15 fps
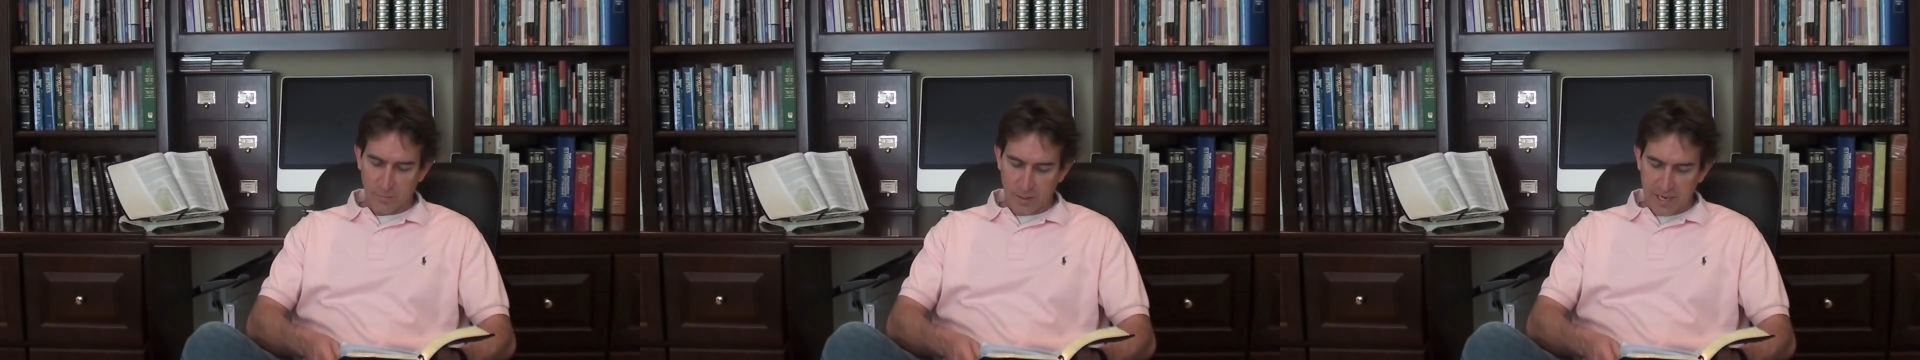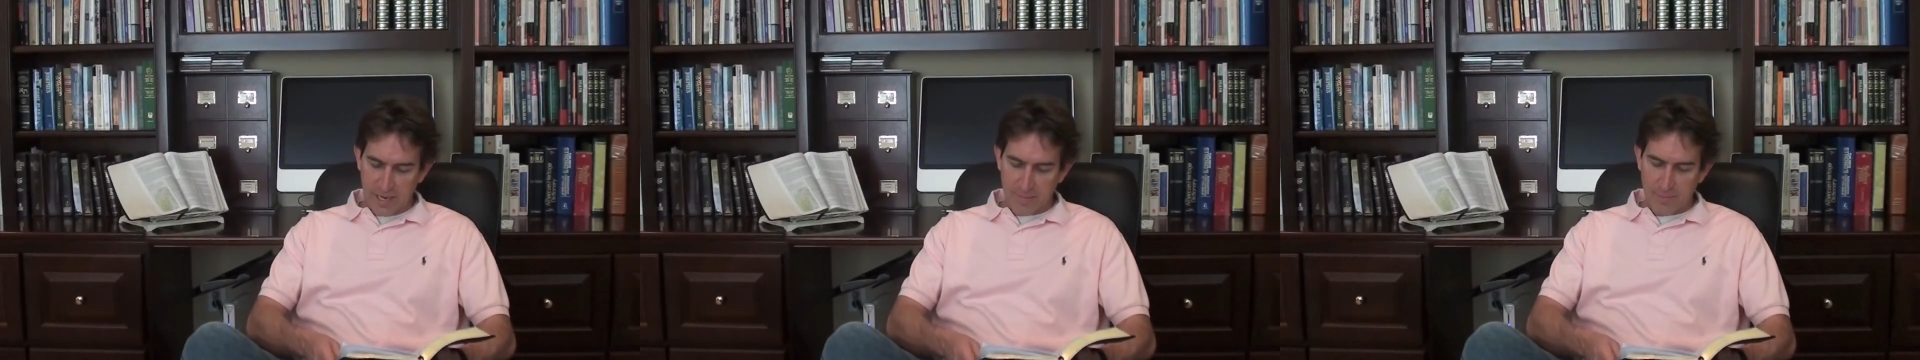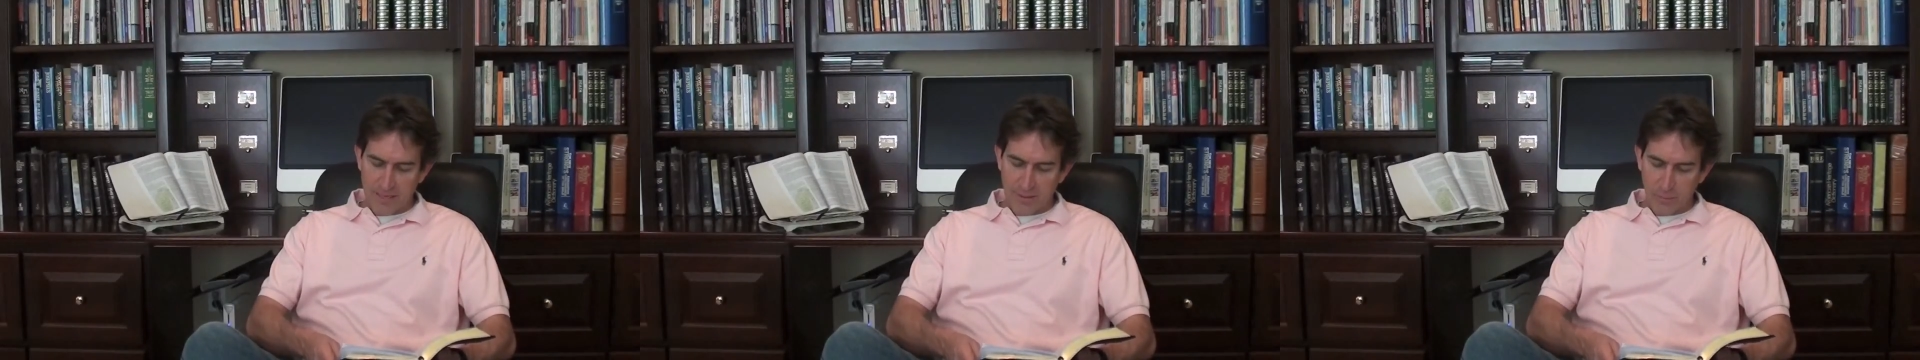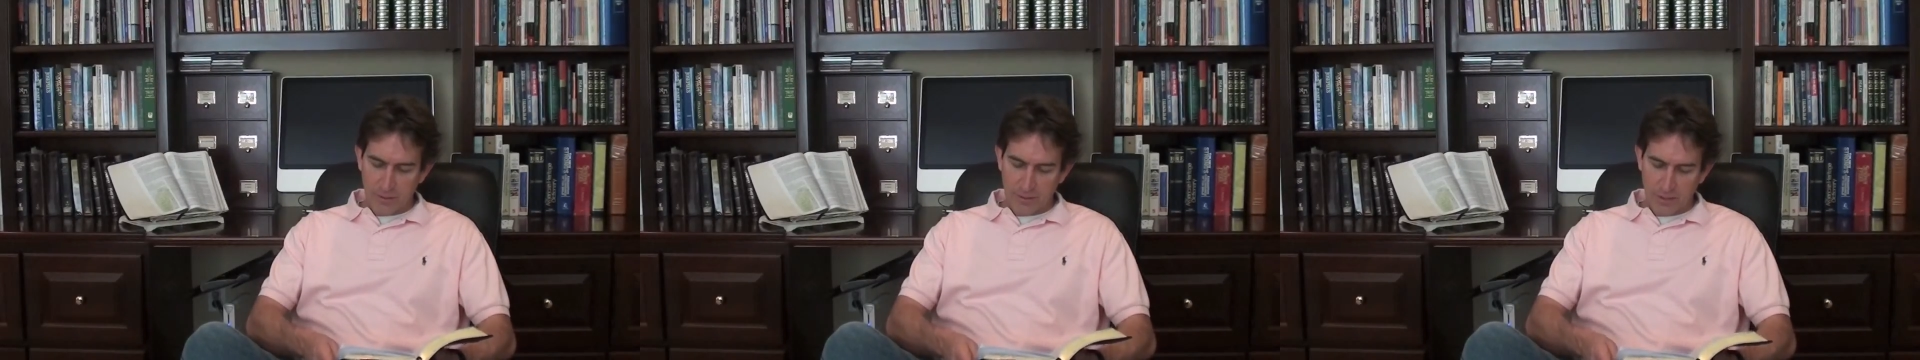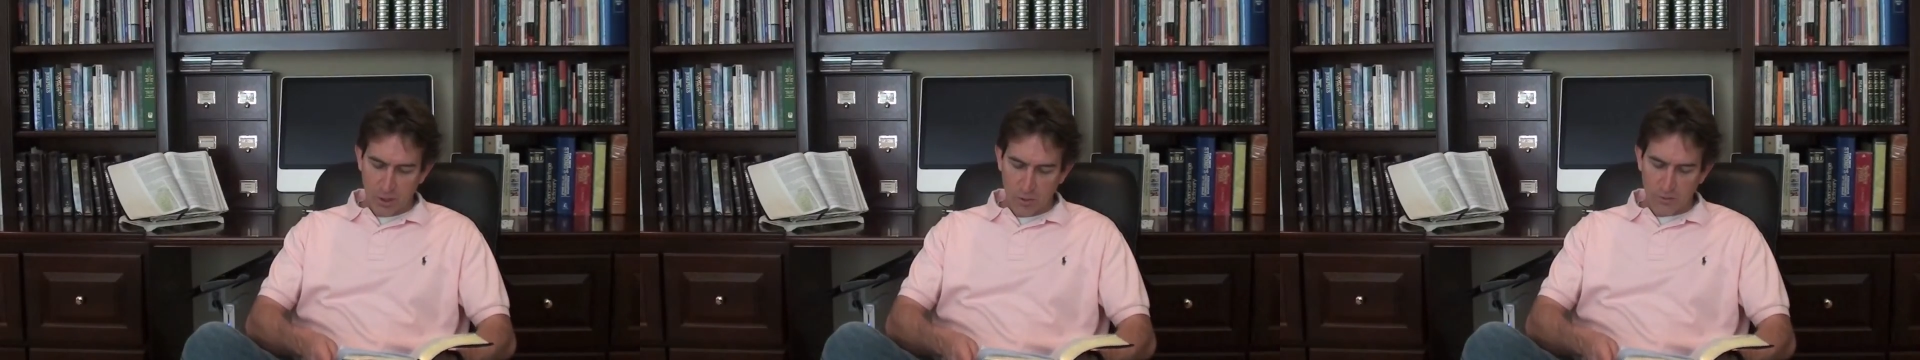Rabbi,
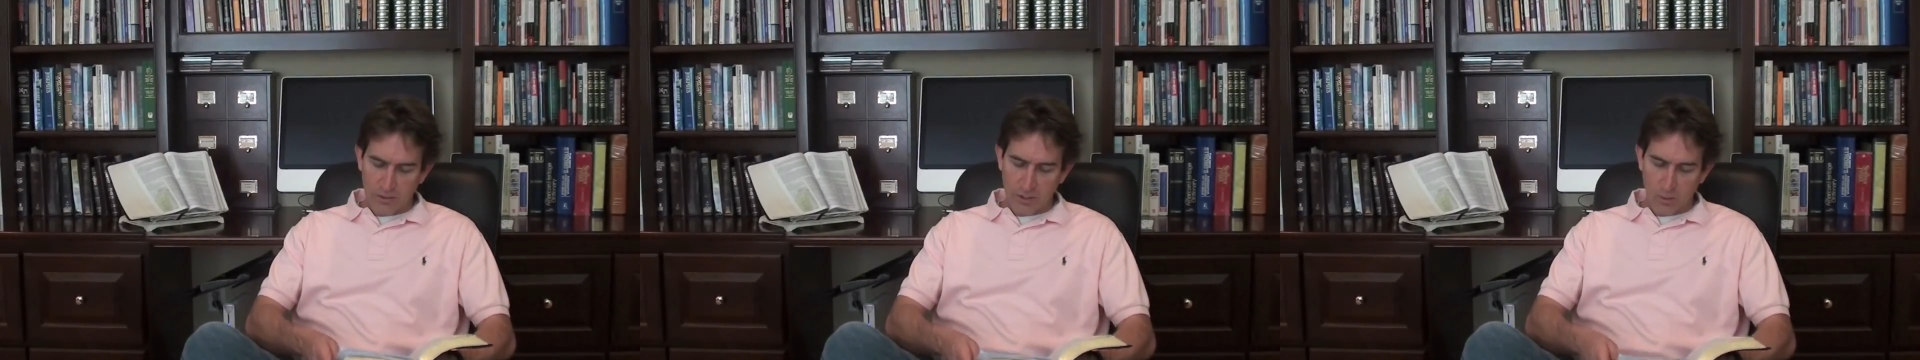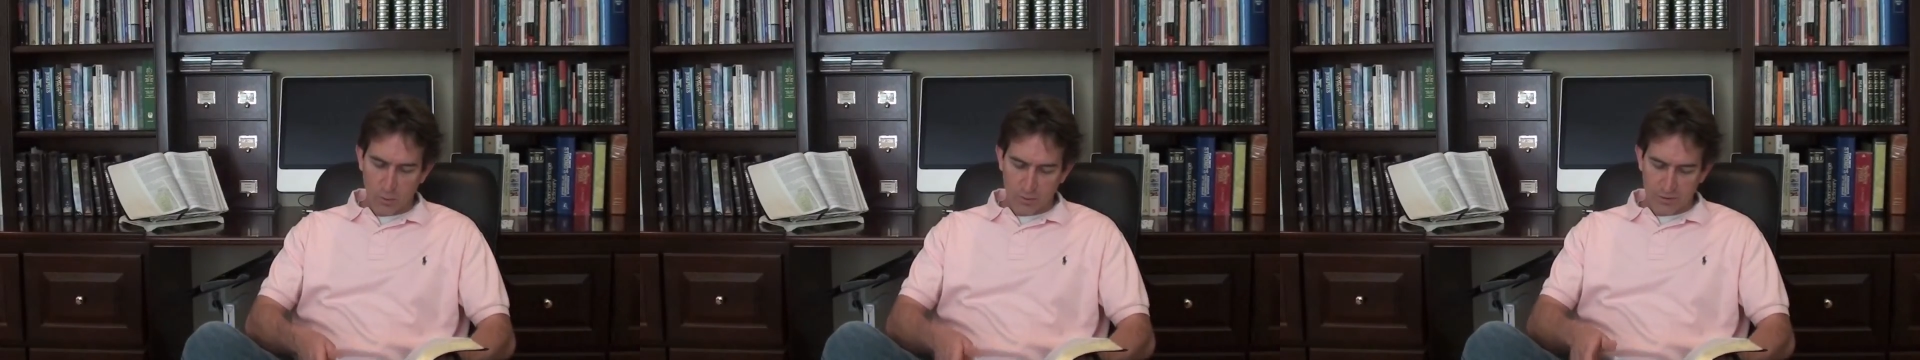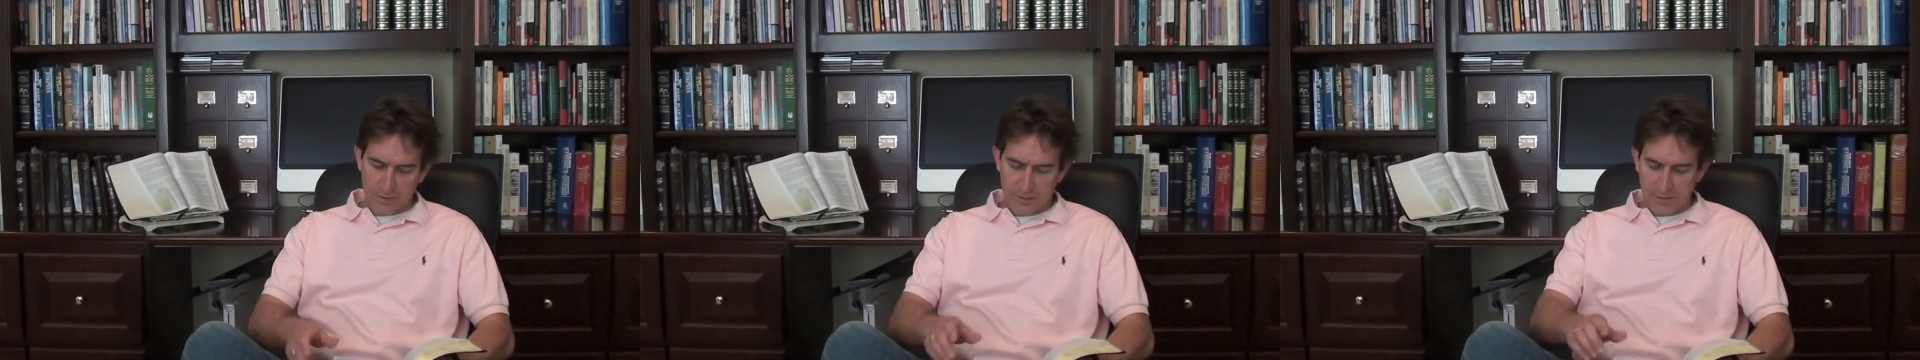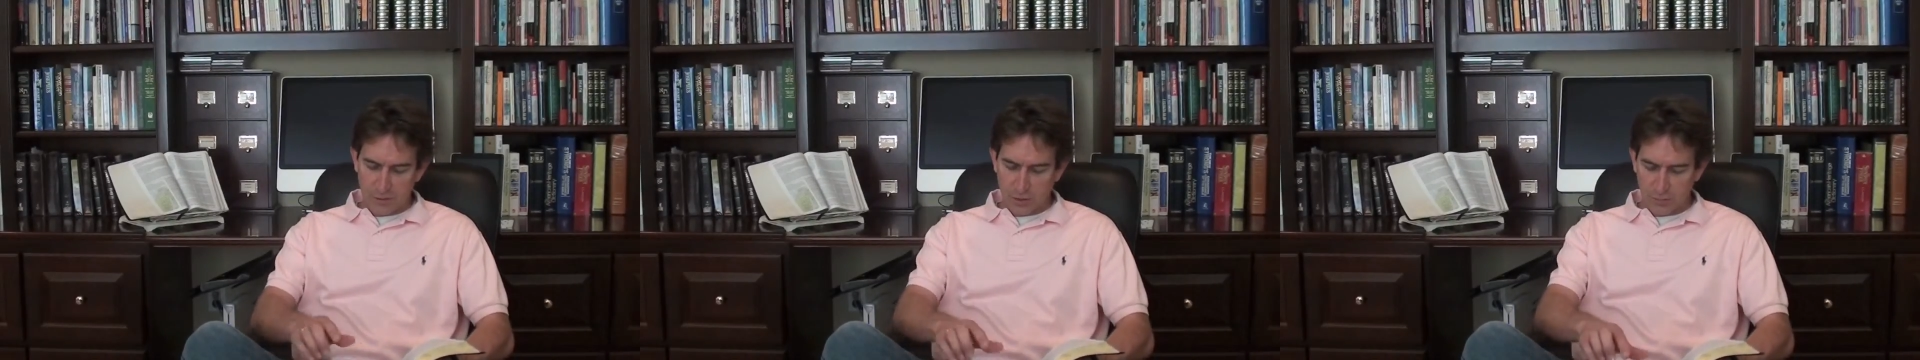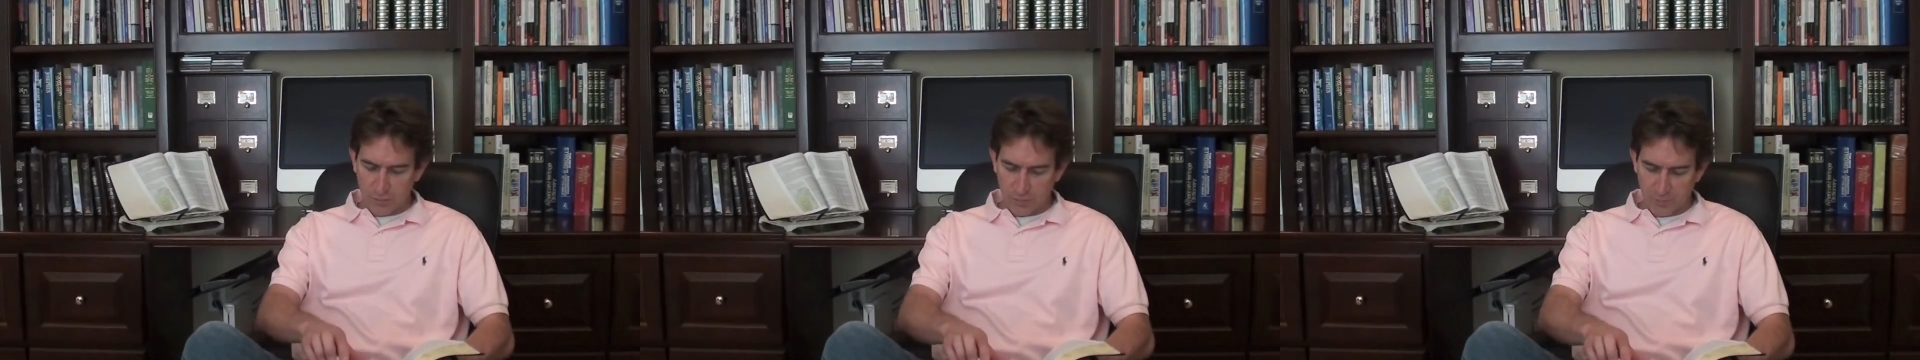we know that you are a
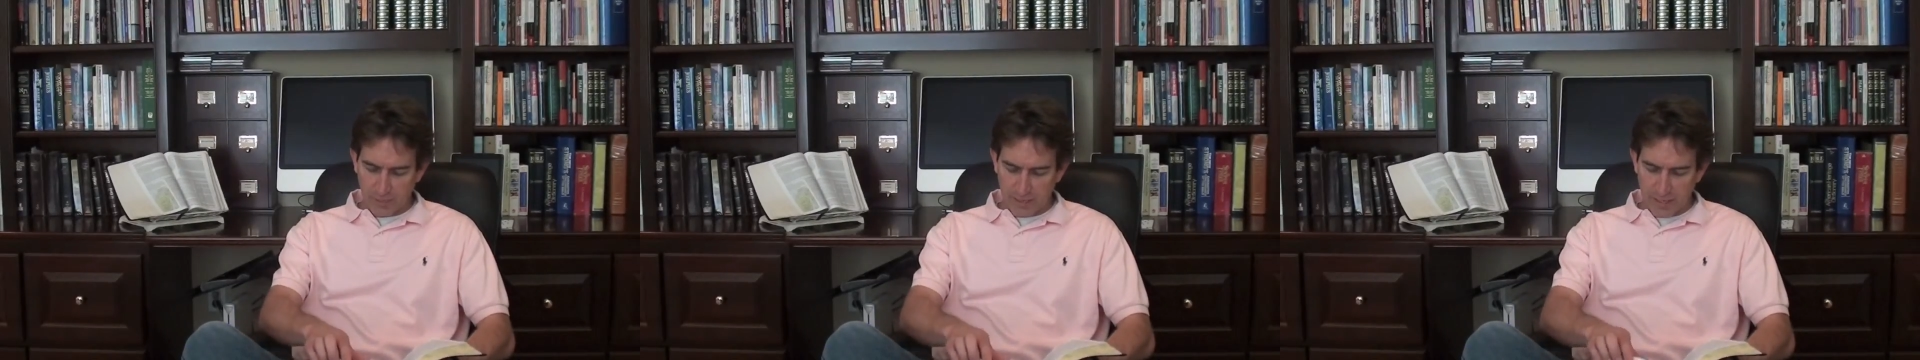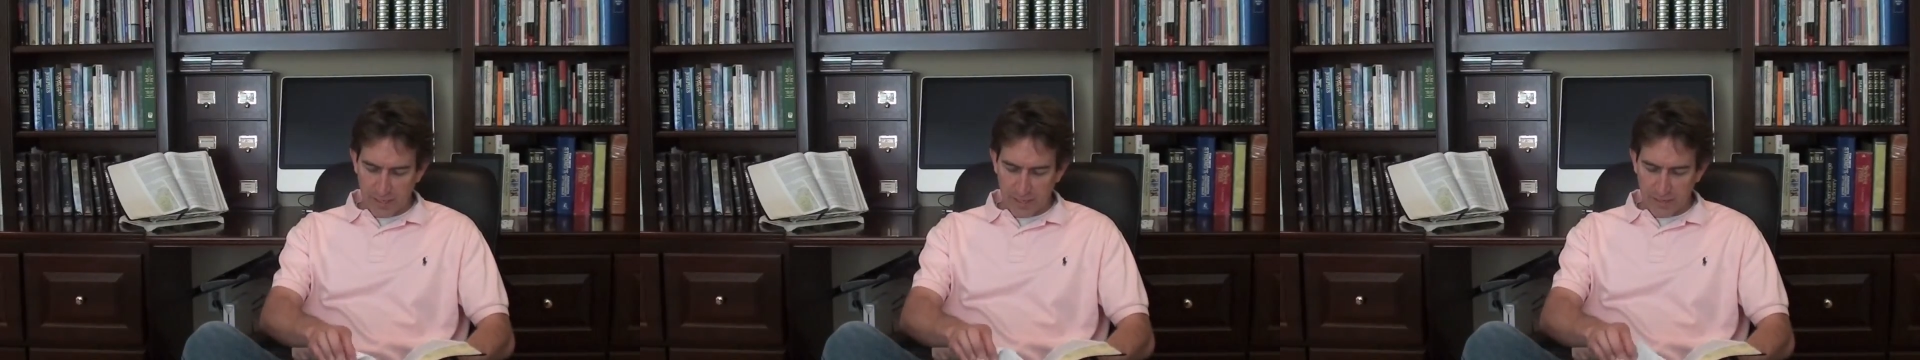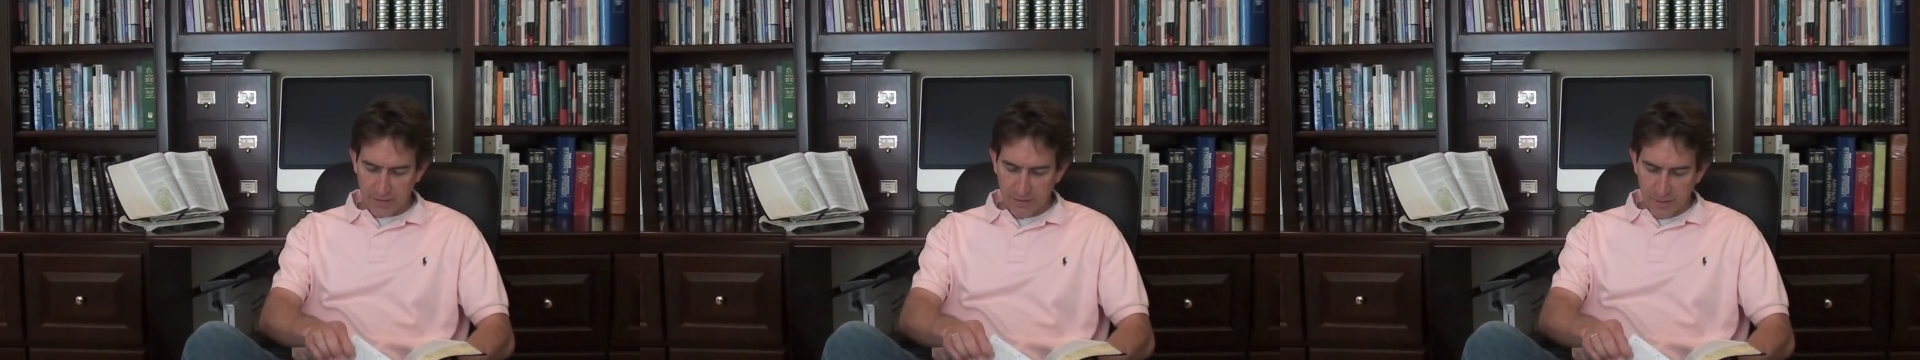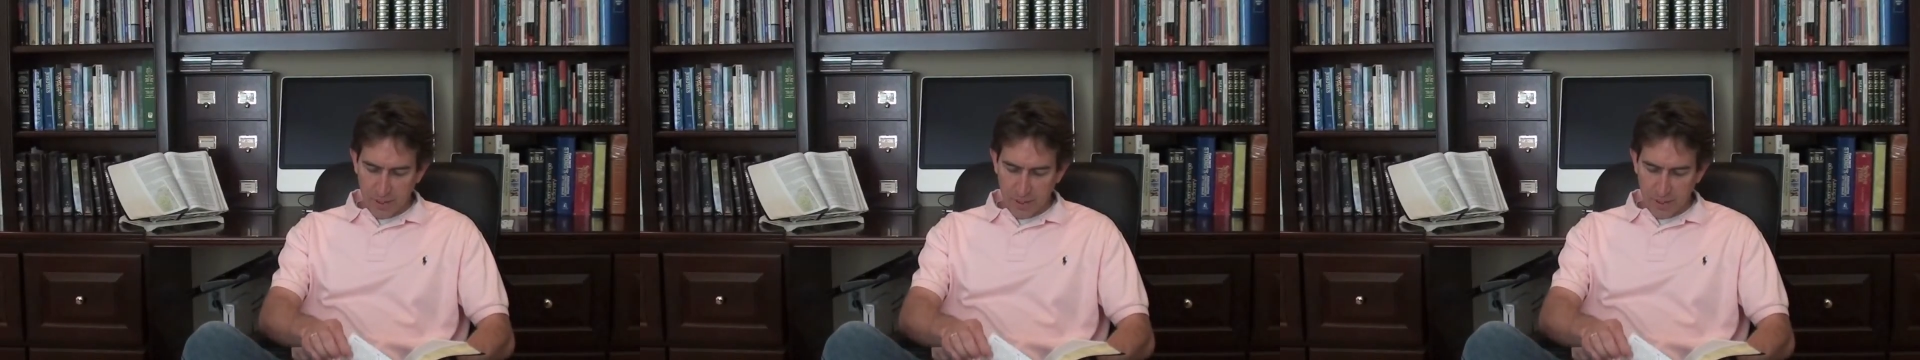teacher from God.